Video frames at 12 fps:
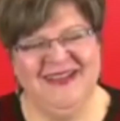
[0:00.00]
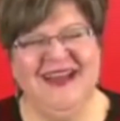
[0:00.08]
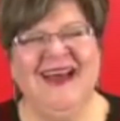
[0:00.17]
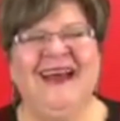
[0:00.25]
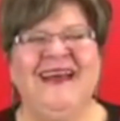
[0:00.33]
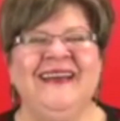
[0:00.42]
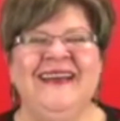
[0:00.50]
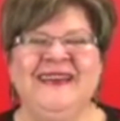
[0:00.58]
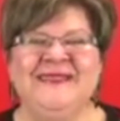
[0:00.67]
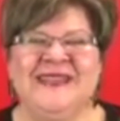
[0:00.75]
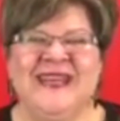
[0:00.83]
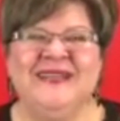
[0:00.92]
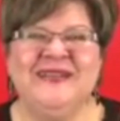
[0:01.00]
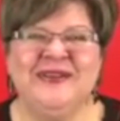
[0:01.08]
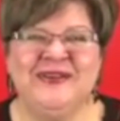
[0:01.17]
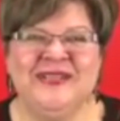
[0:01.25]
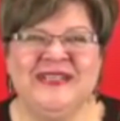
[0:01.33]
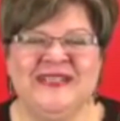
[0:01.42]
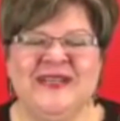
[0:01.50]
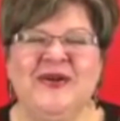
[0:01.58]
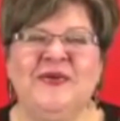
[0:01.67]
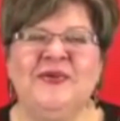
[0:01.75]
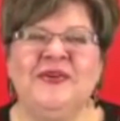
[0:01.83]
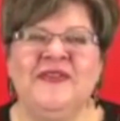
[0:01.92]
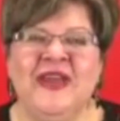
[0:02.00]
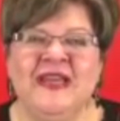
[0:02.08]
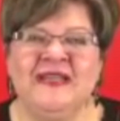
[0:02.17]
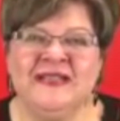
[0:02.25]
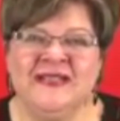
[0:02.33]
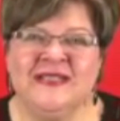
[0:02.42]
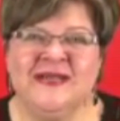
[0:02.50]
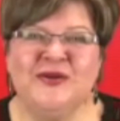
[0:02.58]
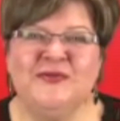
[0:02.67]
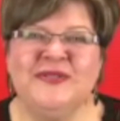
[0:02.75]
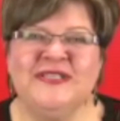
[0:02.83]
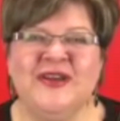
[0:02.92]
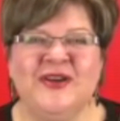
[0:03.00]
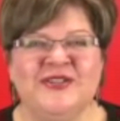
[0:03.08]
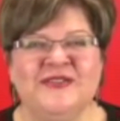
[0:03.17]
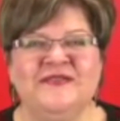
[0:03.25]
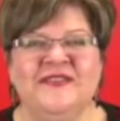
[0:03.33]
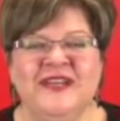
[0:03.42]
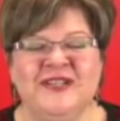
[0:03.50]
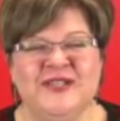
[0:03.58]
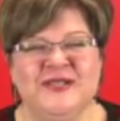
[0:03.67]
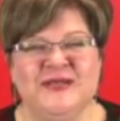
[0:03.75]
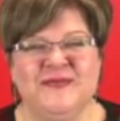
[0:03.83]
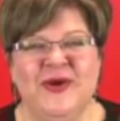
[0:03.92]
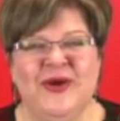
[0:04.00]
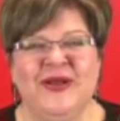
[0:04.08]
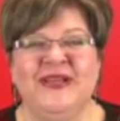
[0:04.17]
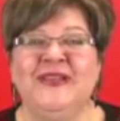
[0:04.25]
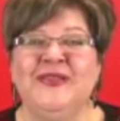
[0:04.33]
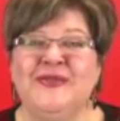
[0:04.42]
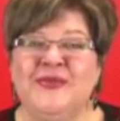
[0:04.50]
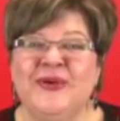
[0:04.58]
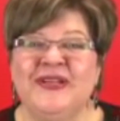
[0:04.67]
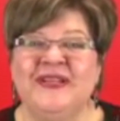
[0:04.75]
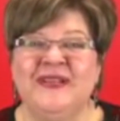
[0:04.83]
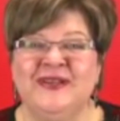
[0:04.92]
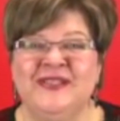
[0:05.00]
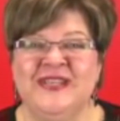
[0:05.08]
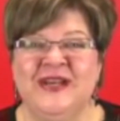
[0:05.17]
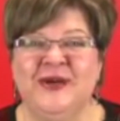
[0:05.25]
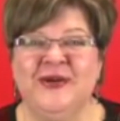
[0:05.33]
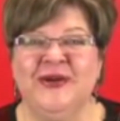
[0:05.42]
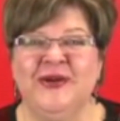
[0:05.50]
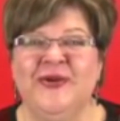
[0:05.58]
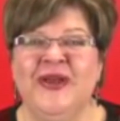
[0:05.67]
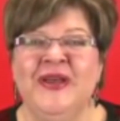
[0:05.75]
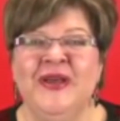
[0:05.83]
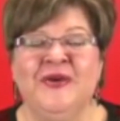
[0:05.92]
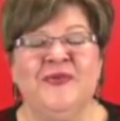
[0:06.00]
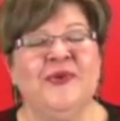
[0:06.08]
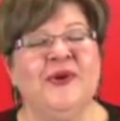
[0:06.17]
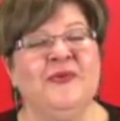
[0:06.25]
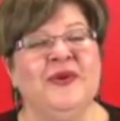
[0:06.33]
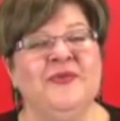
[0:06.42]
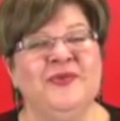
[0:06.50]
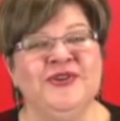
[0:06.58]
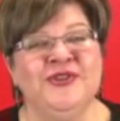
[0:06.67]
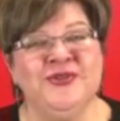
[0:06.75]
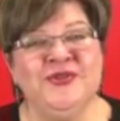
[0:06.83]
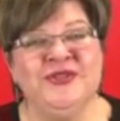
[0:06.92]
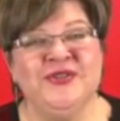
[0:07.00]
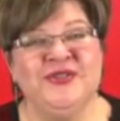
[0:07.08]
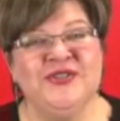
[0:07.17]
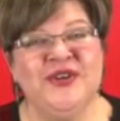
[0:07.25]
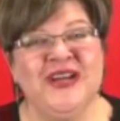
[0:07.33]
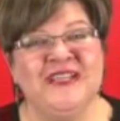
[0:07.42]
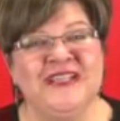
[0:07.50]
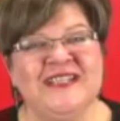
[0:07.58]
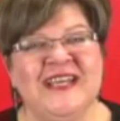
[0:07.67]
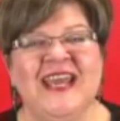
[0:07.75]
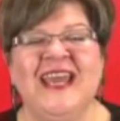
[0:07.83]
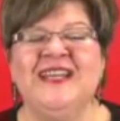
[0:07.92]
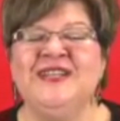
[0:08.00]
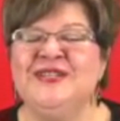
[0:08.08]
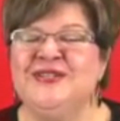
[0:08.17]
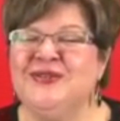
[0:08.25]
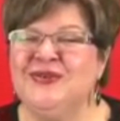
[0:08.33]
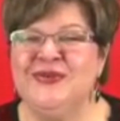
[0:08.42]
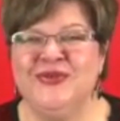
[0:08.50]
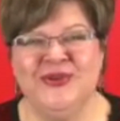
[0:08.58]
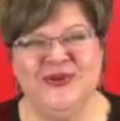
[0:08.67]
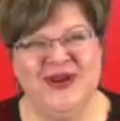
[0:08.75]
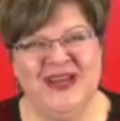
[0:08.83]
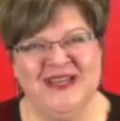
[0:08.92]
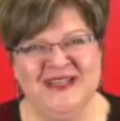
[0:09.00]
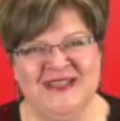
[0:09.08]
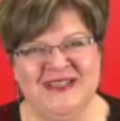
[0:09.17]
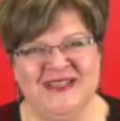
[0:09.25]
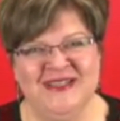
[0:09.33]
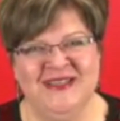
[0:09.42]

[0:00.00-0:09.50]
Hi, I'm Tanya Christie, owner of Hand & Stone Massage and Facial Spa in Thornhill, Ontario, where we reduce your stress and soothe your aches.